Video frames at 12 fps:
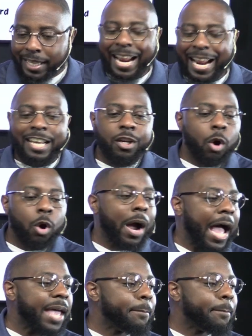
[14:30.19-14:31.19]
And I know
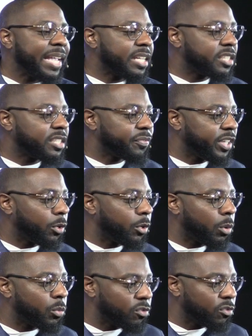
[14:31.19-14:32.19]
how it make us
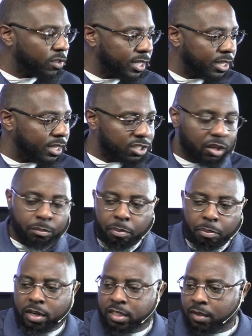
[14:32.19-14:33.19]
feel when we read it, certain
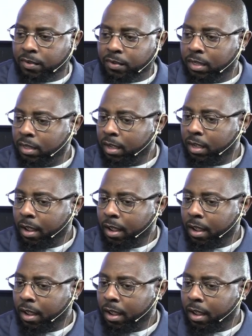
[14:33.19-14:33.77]
parts of it.